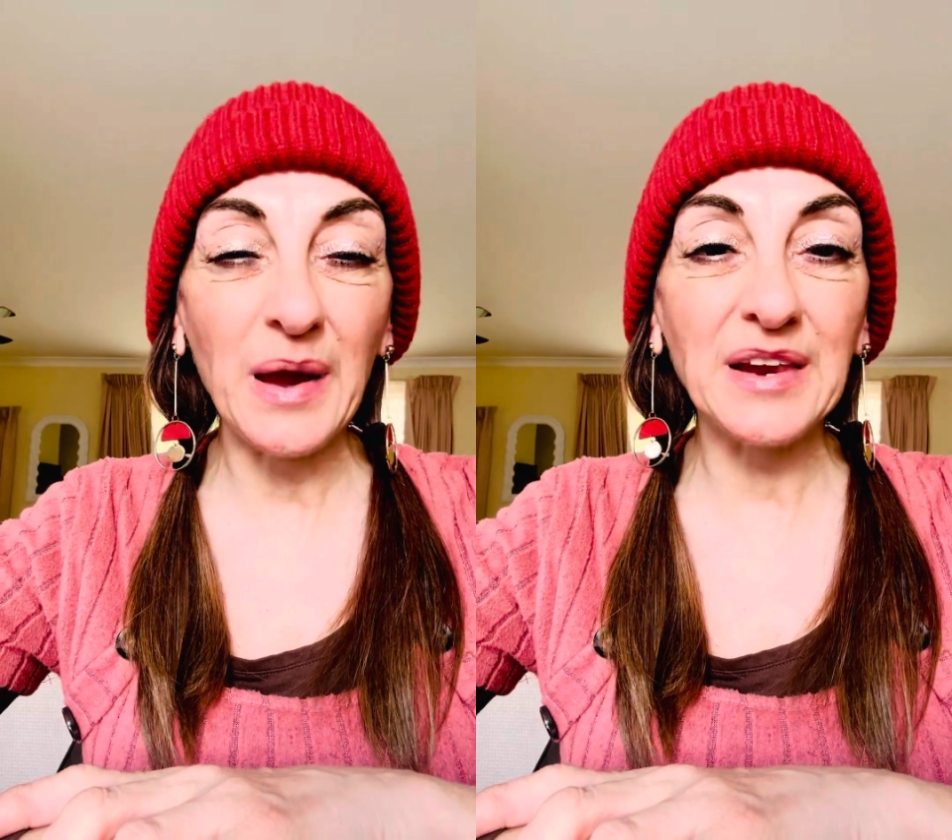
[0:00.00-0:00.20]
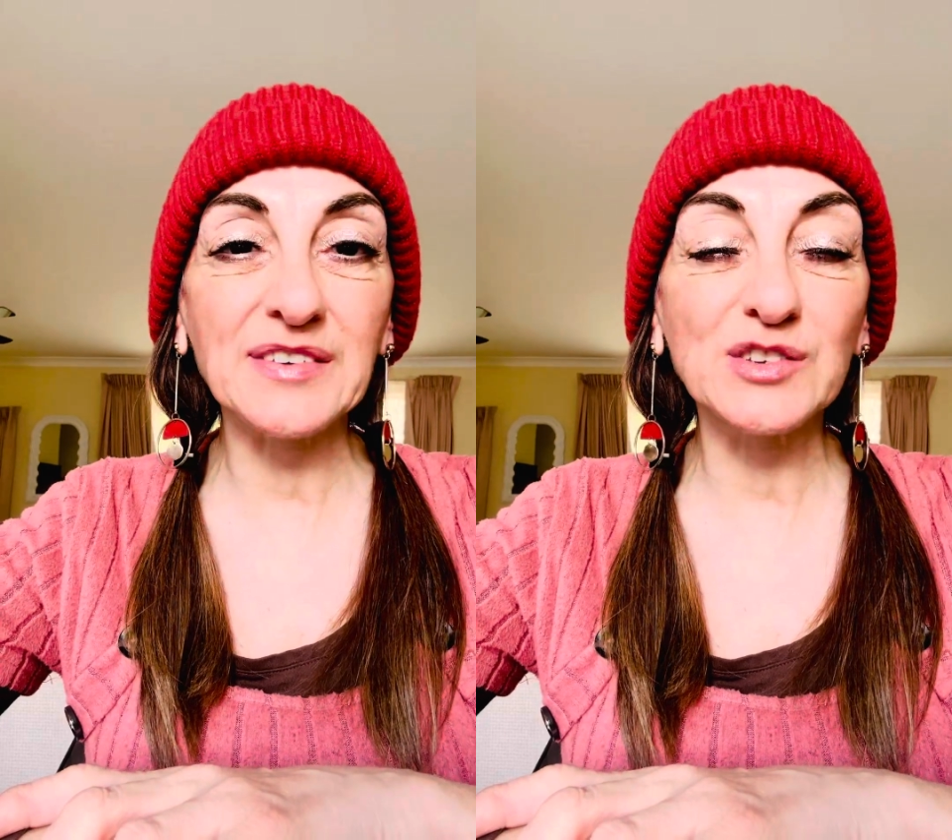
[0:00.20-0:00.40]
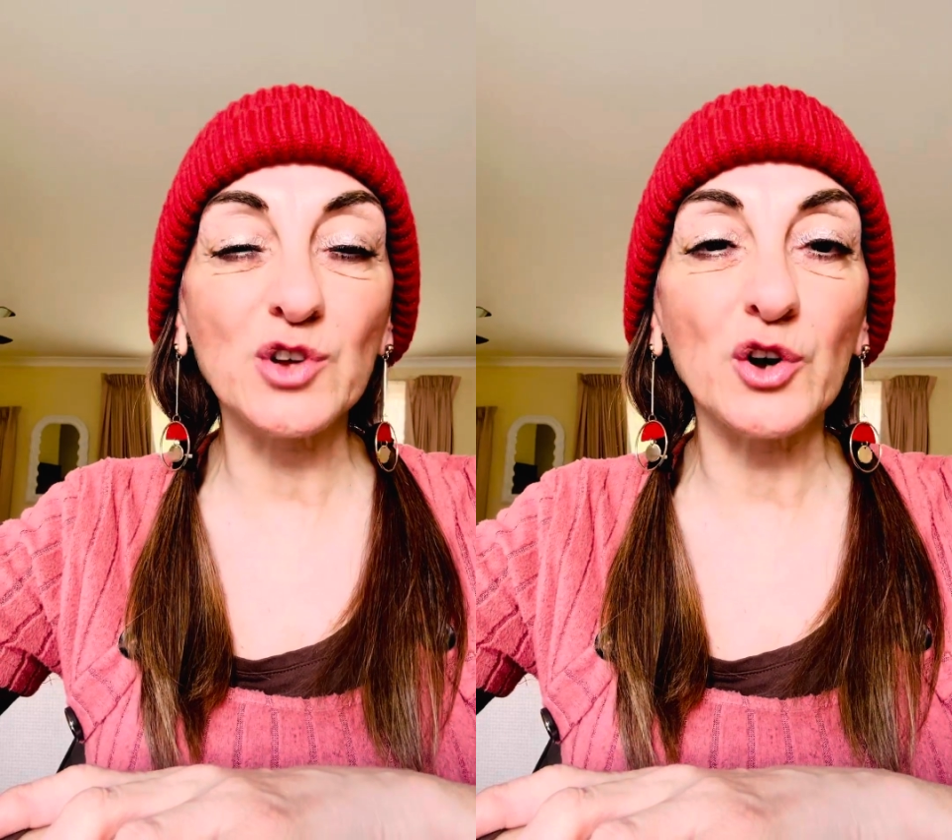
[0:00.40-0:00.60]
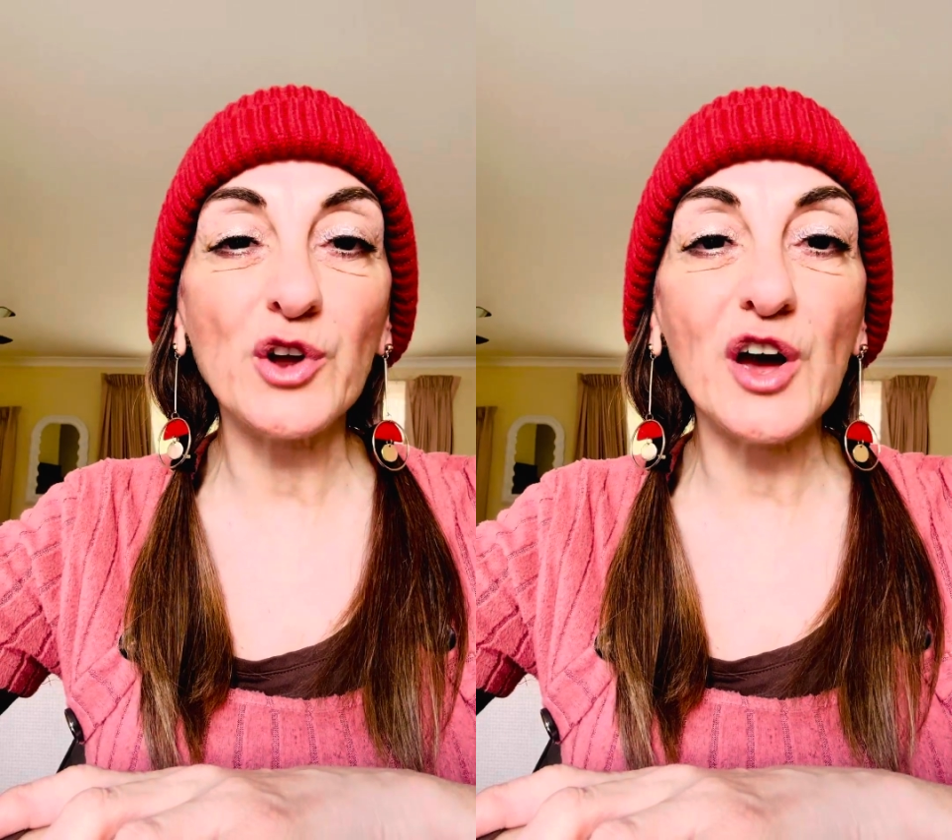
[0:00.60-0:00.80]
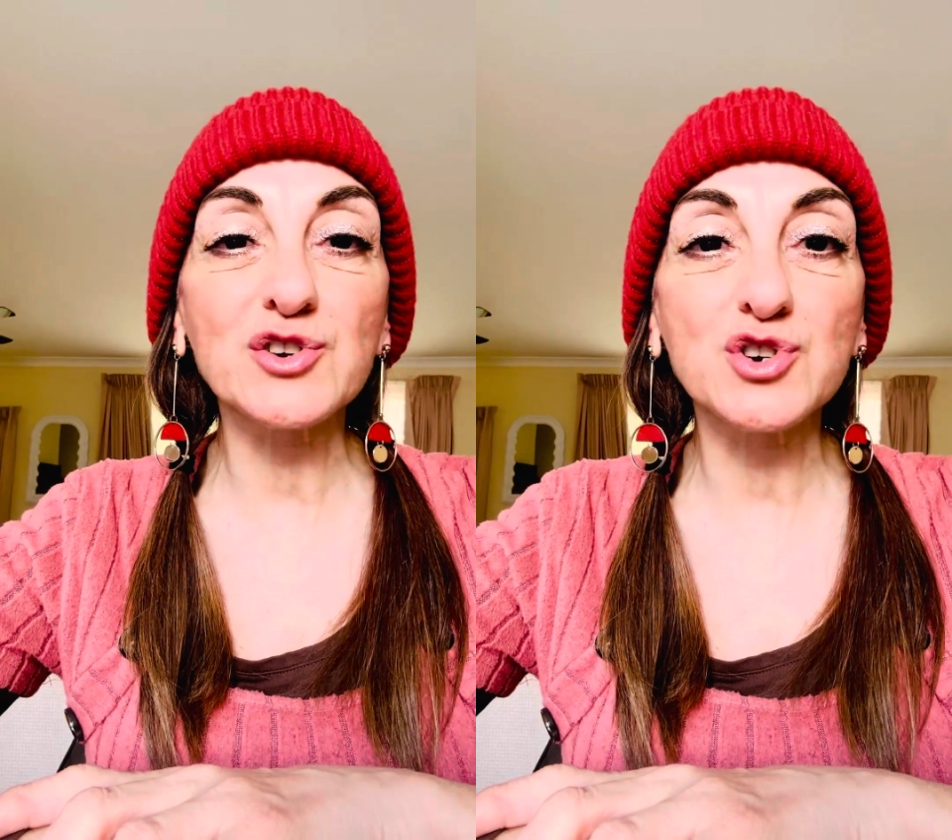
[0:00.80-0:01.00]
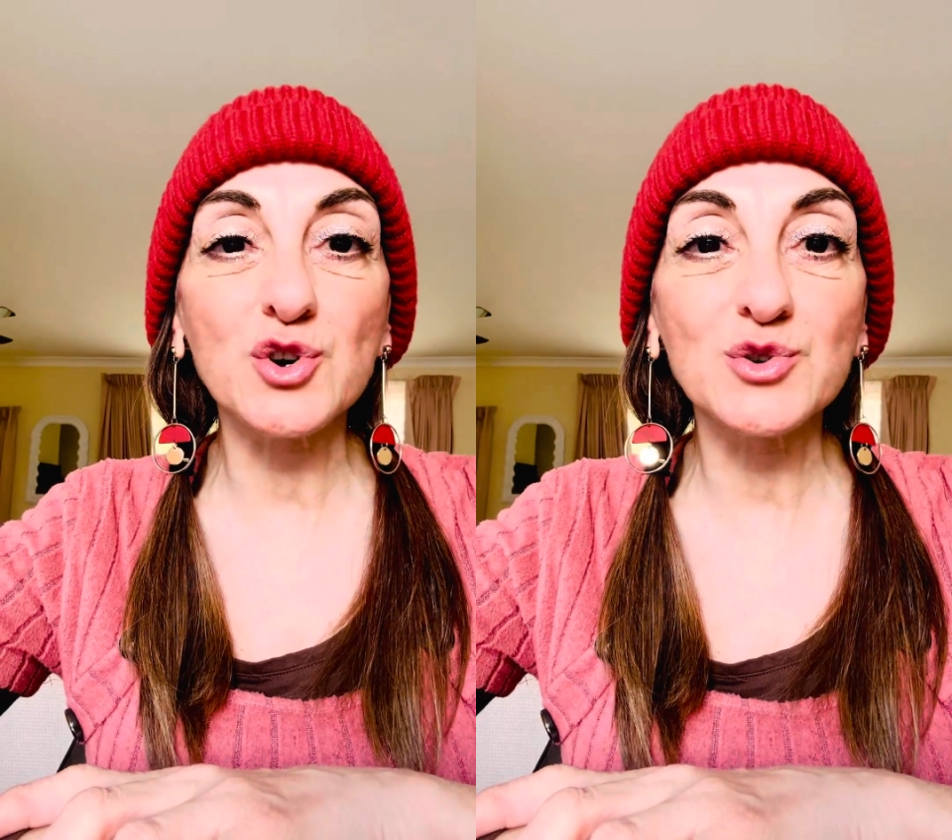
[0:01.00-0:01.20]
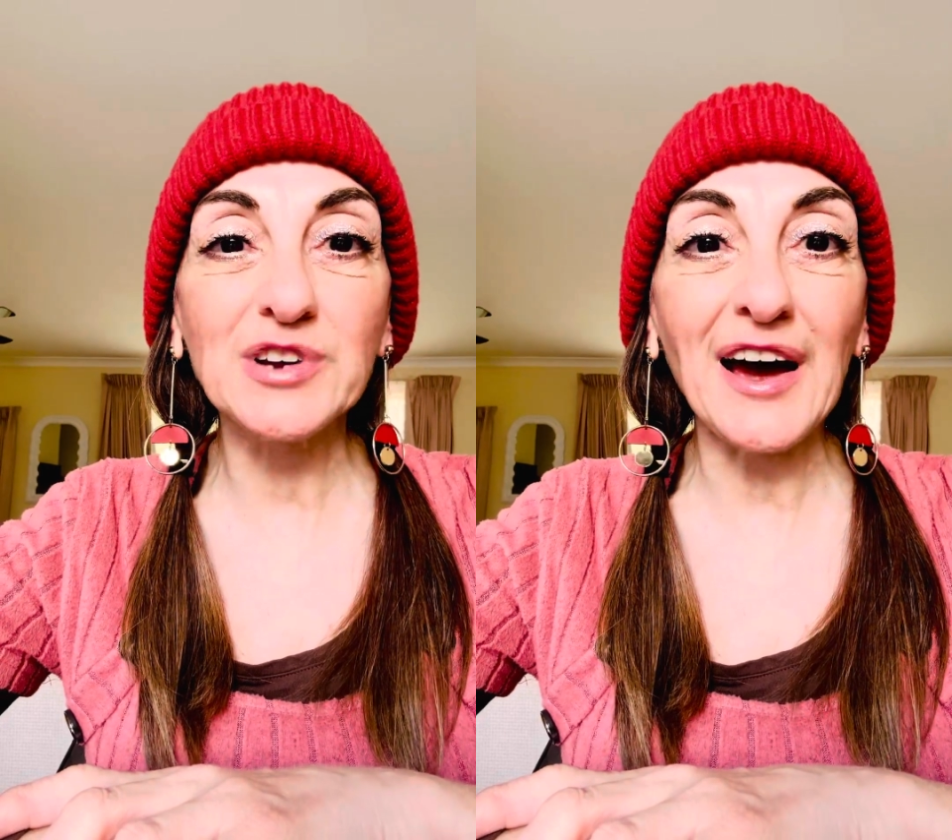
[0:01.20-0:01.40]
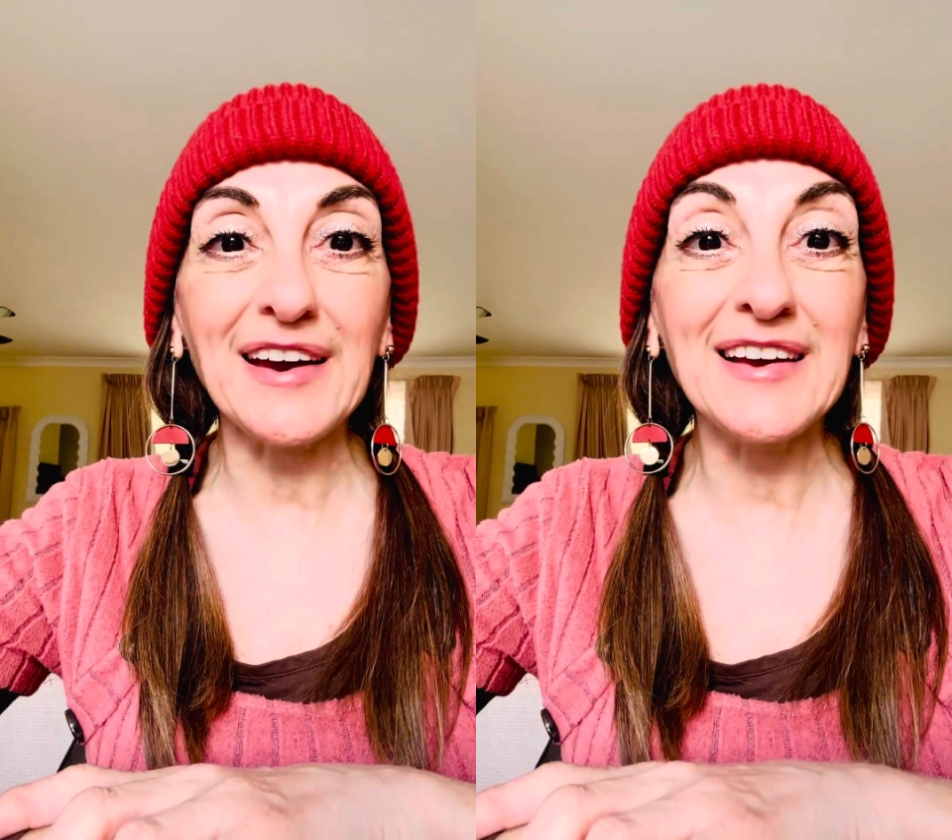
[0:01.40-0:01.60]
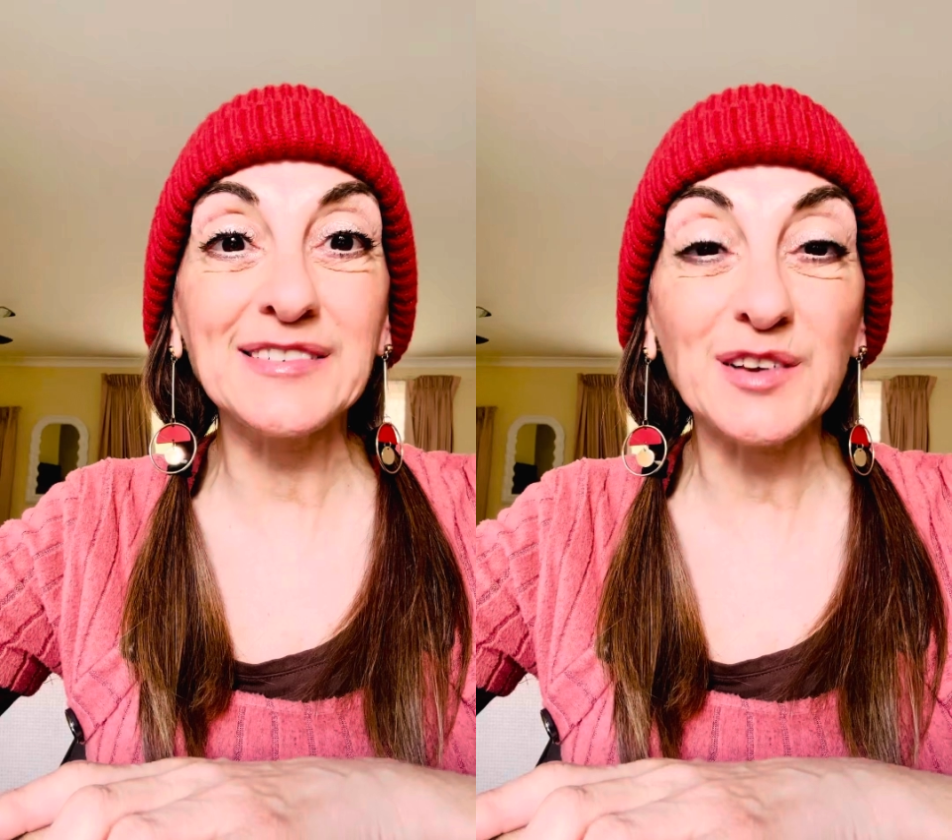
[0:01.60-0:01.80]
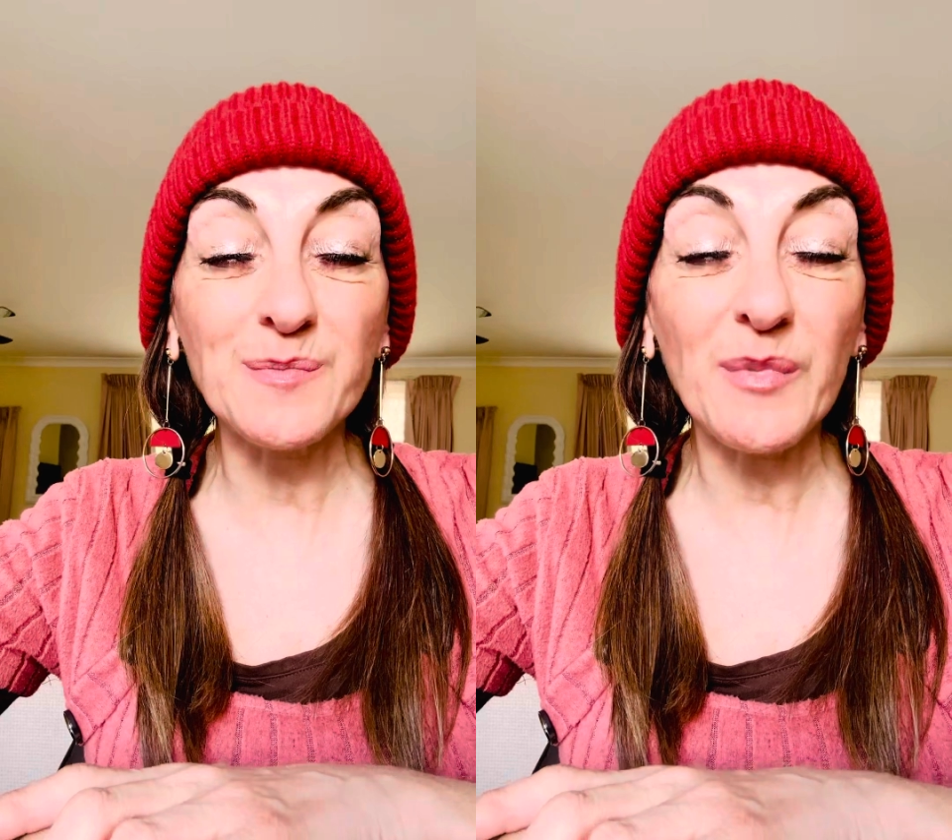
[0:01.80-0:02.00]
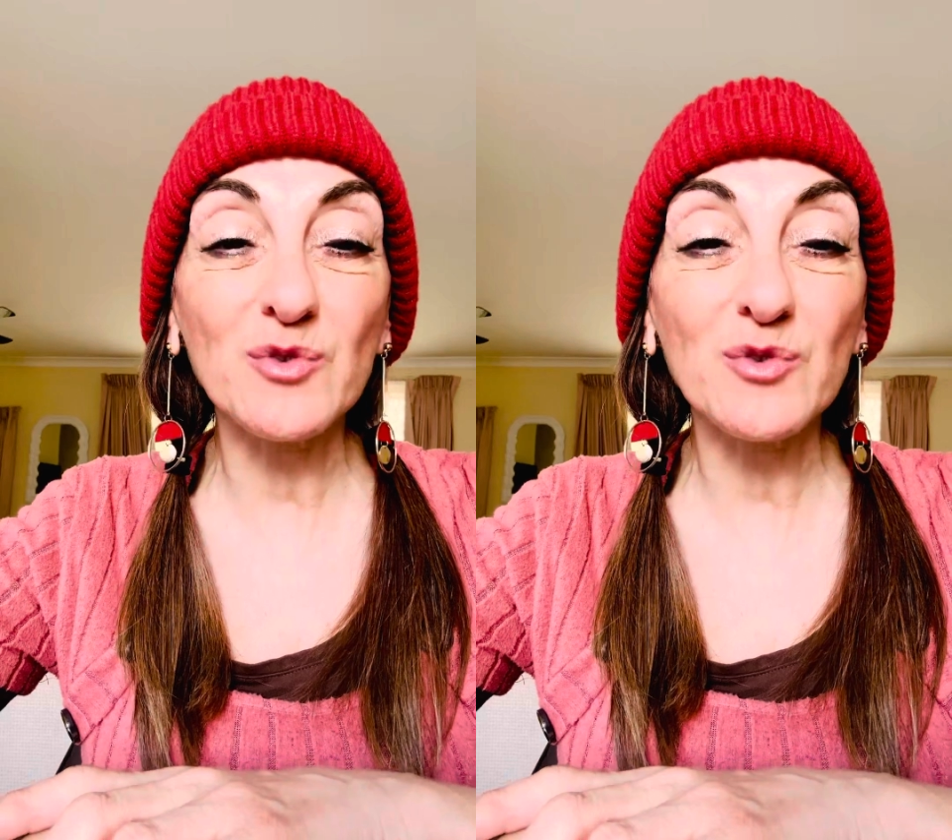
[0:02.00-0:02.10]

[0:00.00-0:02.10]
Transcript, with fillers: It is not a Judaism